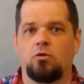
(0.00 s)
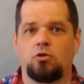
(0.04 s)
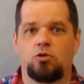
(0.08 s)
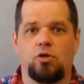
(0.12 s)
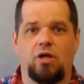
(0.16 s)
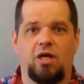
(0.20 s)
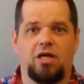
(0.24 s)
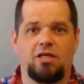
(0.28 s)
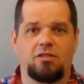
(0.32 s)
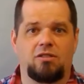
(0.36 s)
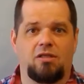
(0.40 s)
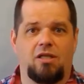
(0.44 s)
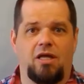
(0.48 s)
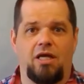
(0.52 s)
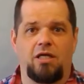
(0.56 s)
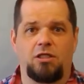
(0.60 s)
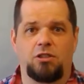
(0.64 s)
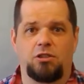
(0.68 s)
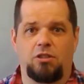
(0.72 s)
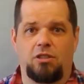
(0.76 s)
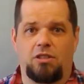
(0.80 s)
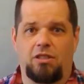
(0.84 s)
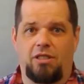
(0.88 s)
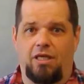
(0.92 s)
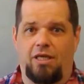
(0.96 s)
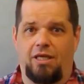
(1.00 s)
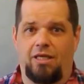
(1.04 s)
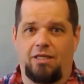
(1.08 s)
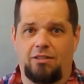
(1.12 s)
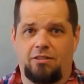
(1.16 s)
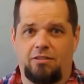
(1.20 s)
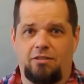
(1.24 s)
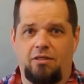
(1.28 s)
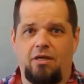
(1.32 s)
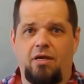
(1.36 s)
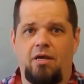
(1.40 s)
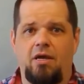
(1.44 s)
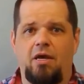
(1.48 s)
translation
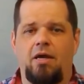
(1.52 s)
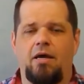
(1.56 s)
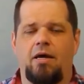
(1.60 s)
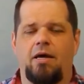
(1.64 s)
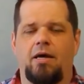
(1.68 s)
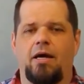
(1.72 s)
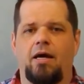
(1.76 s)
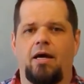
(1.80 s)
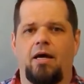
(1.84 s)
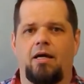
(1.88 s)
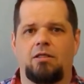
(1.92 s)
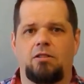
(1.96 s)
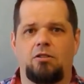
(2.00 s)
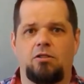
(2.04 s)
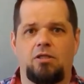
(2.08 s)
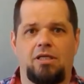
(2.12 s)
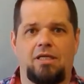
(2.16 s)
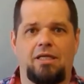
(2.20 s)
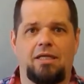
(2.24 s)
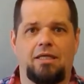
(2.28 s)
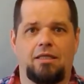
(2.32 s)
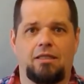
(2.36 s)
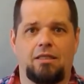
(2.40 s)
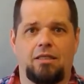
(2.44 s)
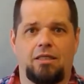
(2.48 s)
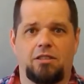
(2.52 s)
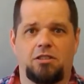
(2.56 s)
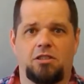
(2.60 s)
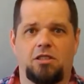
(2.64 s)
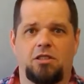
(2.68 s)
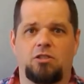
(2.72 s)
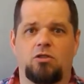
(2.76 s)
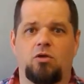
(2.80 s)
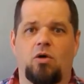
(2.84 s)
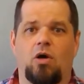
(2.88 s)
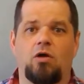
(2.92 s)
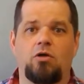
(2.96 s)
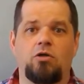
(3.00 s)
is to English. And
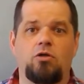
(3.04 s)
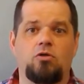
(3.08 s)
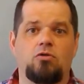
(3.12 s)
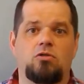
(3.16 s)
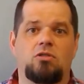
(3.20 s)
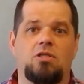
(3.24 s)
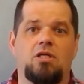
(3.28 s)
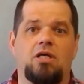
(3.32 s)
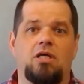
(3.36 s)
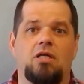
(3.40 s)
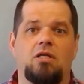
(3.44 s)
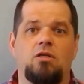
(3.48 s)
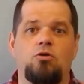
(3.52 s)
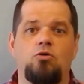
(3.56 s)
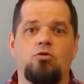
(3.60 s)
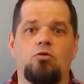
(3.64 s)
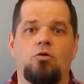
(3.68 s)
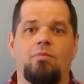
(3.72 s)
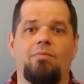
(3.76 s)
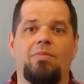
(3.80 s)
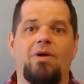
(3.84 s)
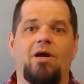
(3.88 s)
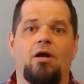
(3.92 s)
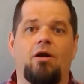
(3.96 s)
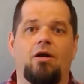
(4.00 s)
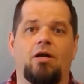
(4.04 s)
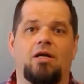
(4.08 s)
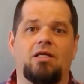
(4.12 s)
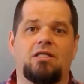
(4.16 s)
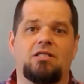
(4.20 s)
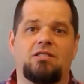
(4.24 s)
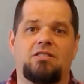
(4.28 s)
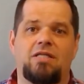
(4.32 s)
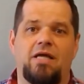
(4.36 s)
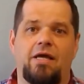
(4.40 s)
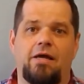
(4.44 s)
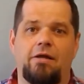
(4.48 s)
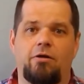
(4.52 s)
so I'll use the New American
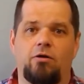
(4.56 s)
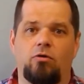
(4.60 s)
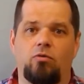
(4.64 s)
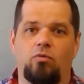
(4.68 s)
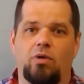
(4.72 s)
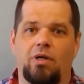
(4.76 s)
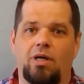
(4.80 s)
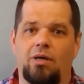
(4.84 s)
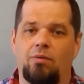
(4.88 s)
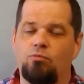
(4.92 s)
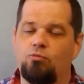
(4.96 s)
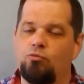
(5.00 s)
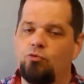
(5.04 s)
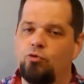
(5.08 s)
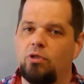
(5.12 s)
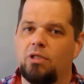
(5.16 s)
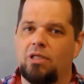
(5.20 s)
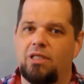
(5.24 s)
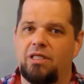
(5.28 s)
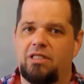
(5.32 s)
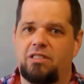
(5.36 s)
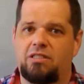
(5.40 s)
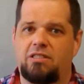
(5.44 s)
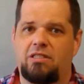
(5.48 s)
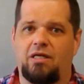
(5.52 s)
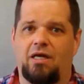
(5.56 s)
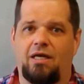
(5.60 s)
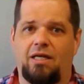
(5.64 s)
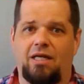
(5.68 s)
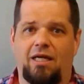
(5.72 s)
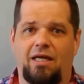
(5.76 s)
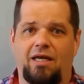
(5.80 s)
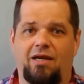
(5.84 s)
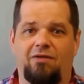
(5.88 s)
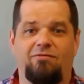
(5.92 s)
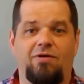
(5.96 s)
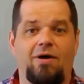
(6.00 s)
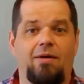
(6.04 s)
Standard when I'm really
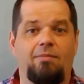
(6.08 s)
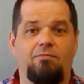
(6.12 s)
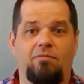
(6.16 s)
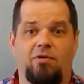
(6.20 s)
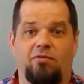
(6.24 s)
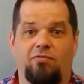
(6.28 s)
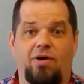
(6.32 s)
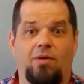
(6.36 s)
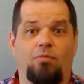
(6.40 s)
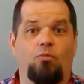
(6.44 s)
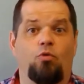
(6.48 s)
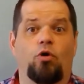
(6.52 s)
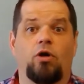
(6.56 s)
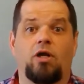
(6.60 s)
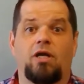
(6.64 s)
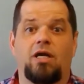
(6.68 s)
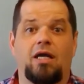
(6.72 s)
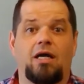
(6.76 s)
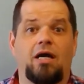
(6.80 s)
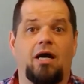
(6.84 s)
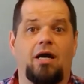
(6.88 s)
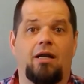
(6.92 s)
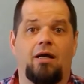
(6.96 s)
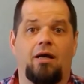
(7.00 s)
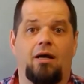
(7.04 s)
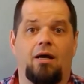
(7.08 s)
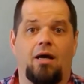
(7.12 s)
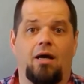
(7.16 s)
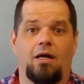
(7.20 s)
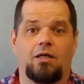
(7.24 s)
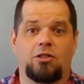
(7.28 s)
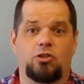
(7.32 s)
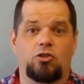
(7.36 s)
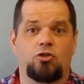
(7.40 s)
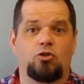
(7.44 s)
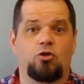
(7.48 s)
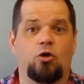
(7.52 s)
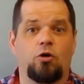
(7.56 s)
studying. If I'm working on a
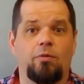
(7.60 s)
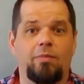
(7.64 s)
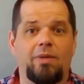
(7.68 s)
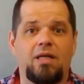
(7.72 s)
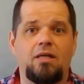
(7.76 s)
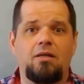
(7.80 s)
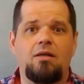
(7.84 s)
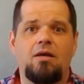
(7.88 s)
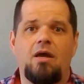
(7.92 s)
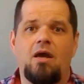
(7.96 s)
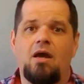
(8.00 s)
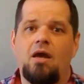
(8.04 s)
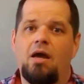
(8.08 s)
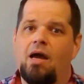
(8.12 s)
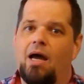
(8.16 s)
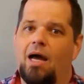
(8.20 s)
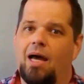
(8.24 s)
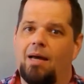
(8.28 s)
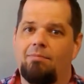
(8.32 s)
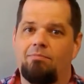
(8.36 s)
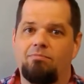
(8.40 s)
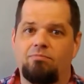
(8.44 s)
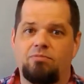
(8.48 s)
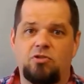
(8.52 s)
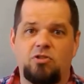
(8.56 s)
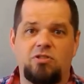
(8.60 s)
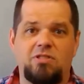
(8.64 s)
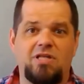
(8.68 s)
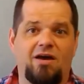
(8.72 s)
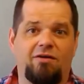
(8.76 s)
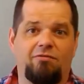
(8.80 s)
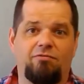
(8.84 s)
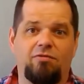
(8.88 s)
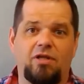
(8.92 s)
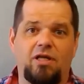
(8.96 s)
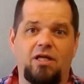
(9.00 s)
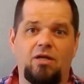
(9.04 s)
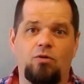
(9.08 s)
sermon, I'm
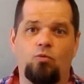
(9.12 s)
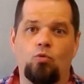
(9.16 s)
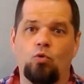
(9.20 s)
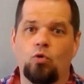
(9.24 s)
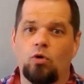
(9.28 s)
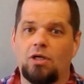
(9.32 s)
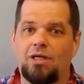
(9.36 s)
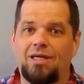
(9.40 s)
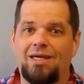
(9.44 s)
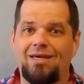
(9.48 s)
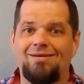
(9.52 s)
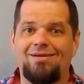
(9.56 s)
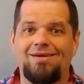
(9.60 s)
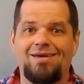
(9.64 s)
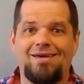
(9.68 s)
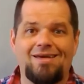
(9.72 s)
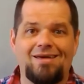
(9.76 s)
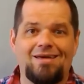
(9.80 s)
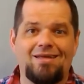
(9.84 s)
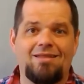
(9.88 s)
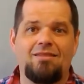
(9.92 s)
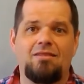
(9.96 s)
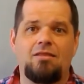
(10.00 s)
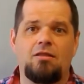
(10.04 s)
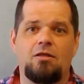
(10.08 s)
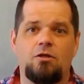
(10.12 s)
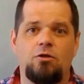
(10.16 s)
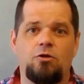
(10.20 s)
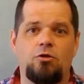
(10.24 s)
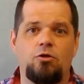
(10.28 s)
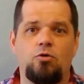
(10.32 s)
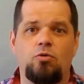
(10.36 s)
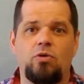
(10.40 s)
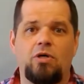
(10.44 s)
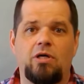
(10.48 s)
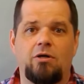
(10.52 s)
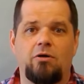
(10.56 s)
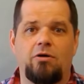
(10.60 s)
definitely working in the
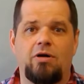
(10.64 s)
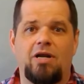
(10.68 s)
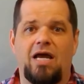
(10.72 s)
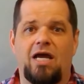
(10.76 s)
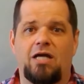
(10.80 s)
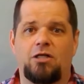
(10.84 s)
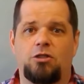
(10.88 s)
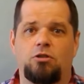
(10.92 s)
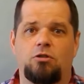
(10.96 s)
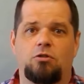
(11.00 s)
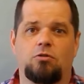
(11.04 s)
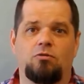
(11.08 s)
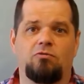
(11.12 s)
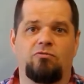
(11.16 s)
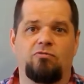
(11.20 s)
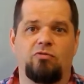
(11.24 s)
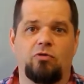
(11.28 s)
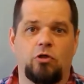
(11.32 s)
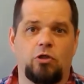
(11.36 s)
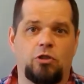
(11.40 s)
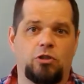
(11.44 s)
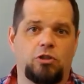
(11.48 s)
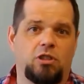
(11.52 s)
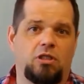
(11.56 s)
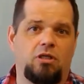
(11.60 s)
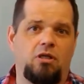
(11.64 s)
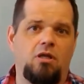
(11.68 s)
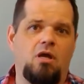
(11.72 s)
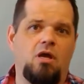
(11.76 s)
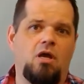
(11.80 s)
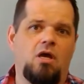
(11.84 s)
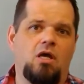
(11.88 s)
New International Version,